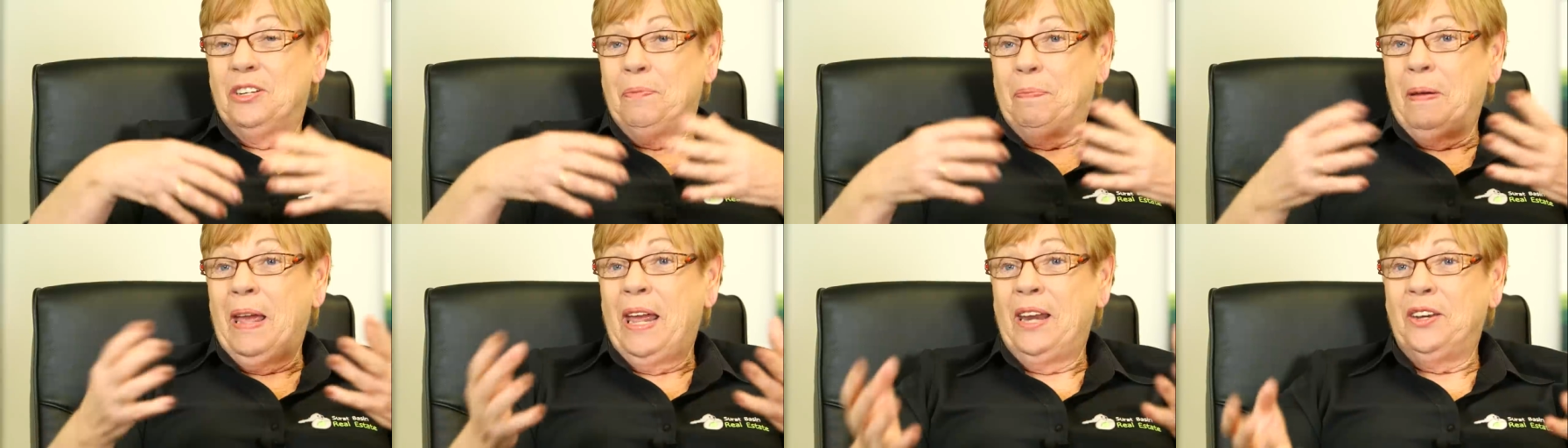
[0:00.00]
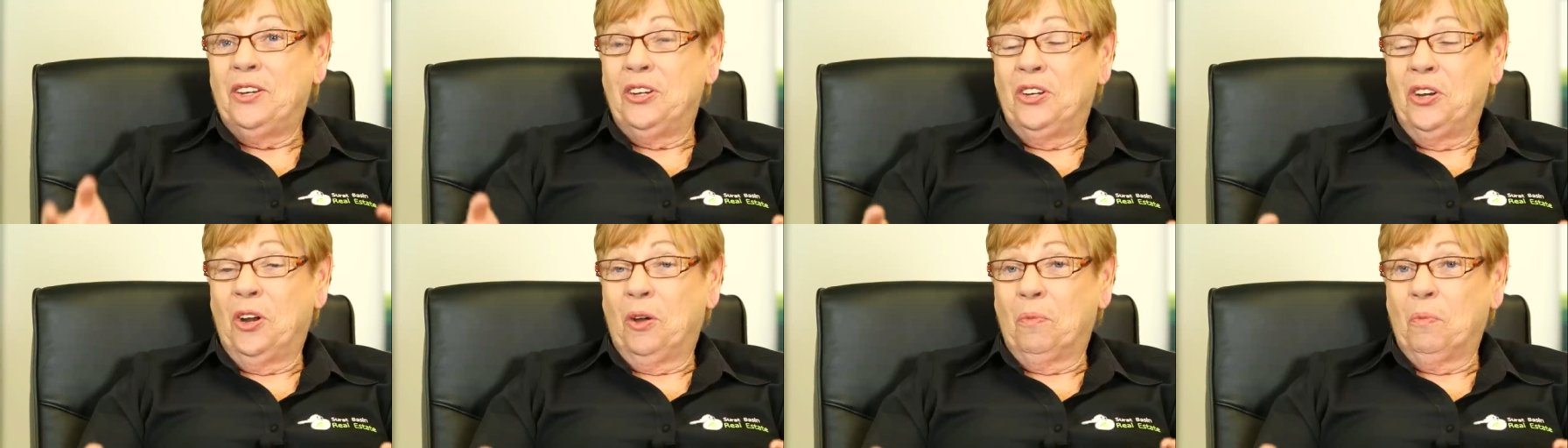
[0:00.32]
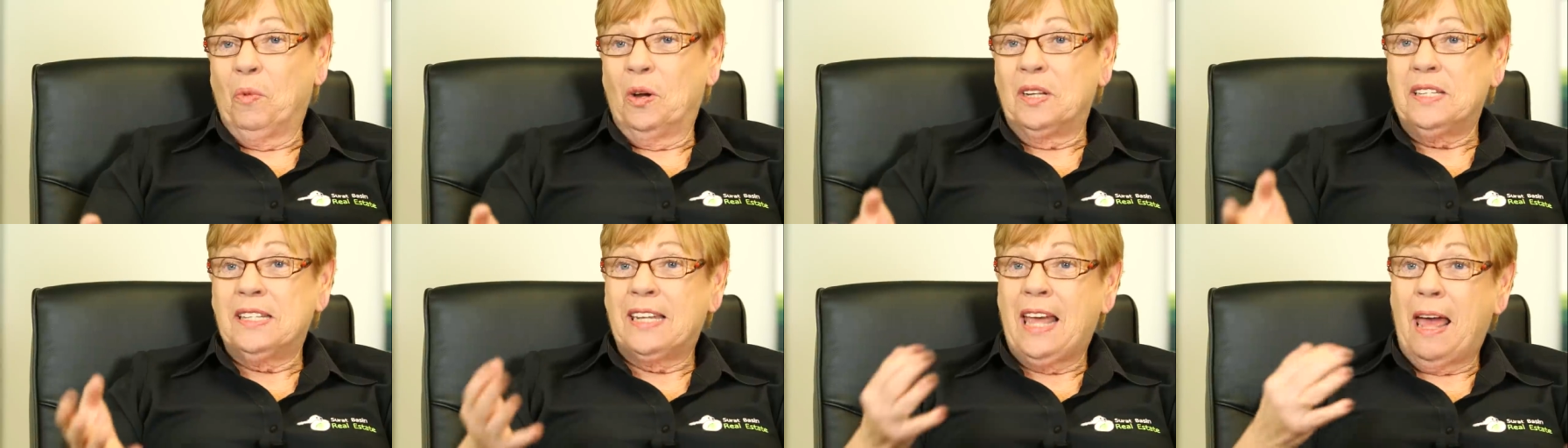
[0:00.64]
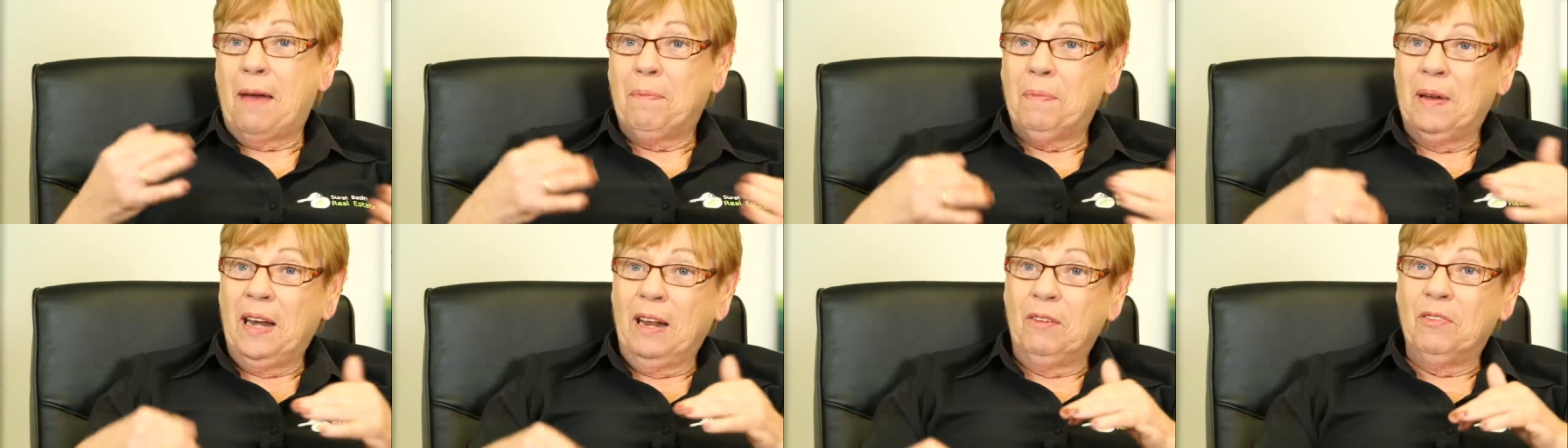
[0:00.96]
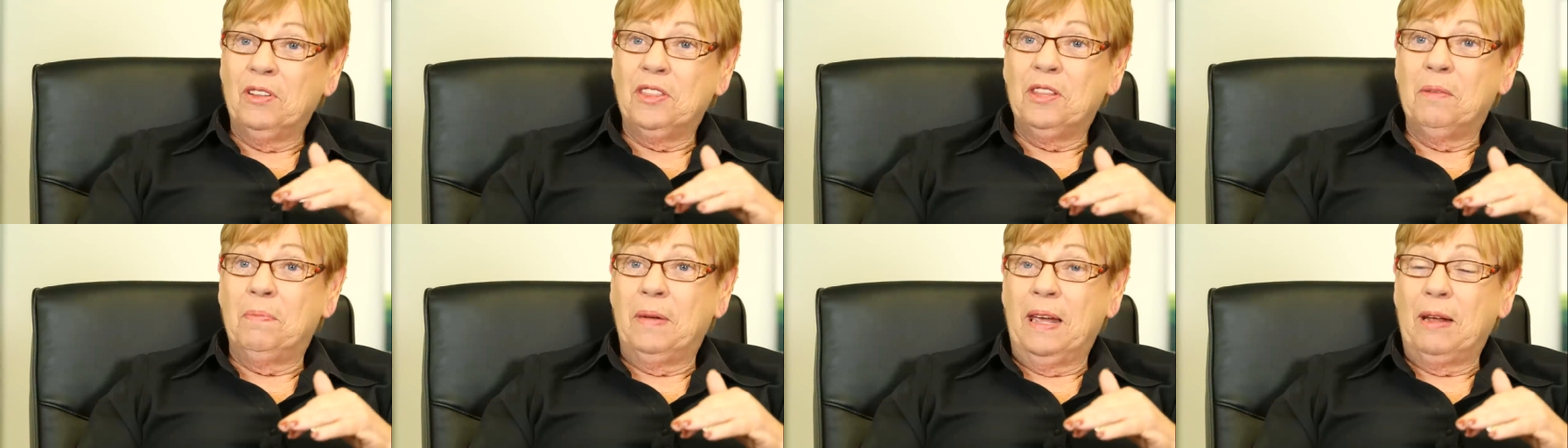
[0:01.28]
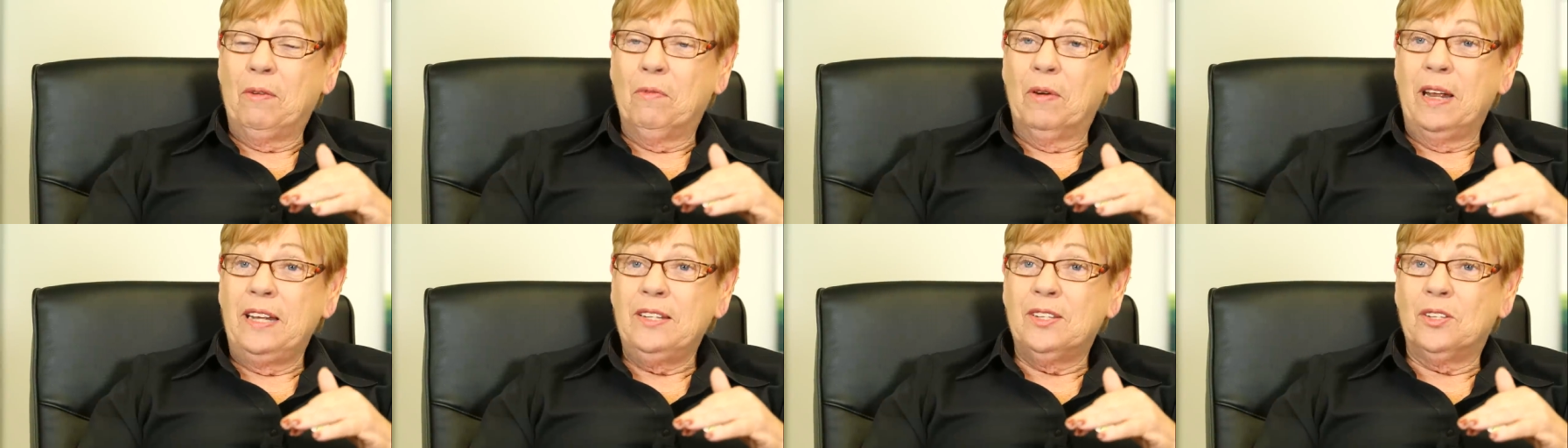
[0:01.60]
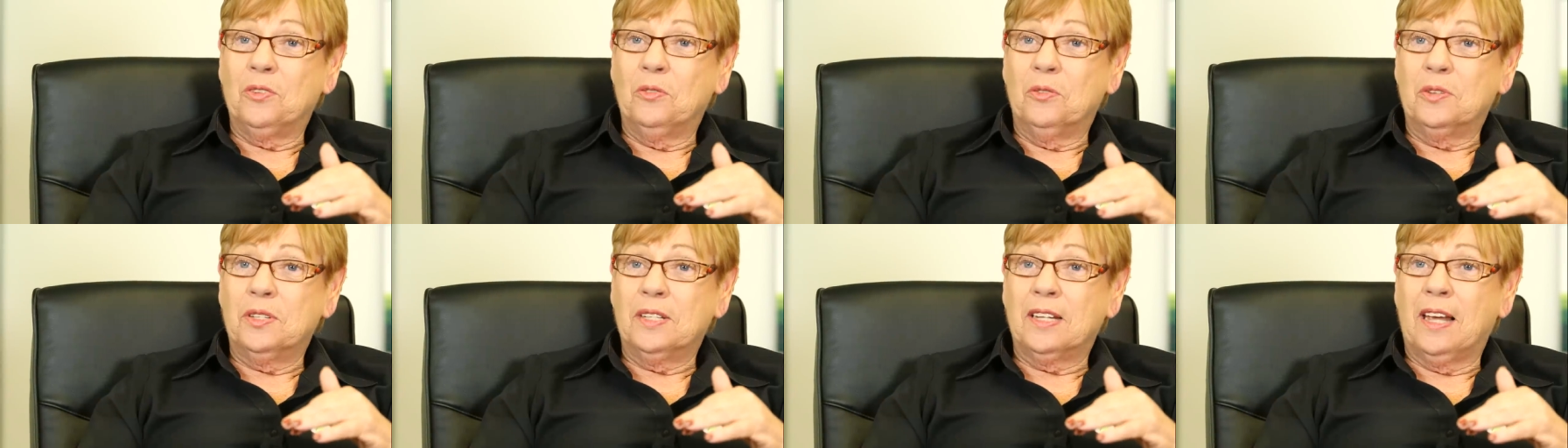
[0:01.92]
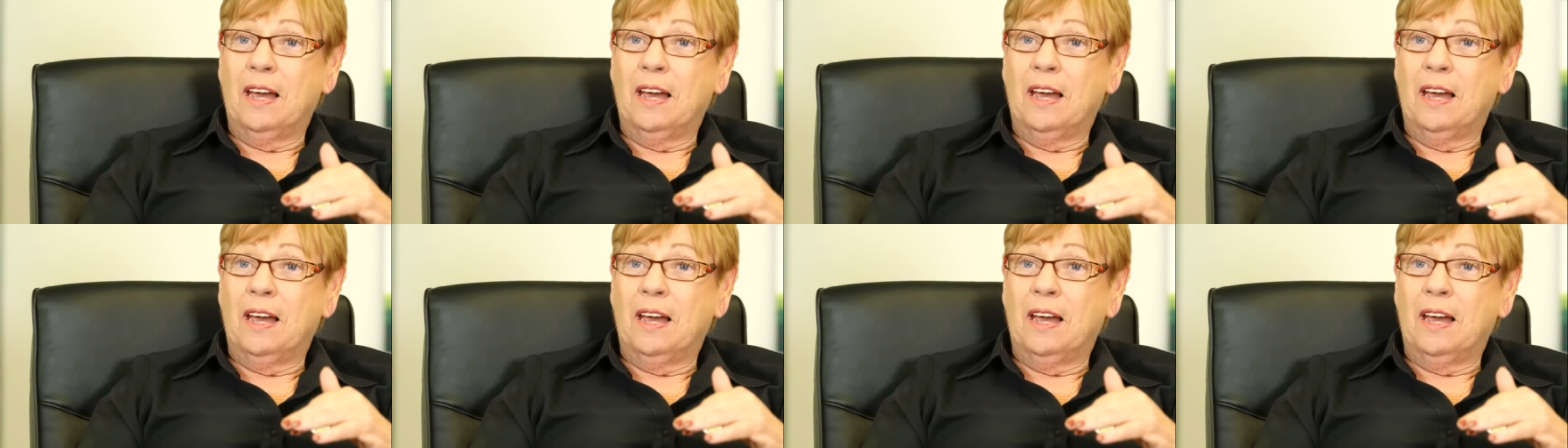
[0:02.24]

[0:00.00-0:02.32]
Dependent on what's happening with the big resource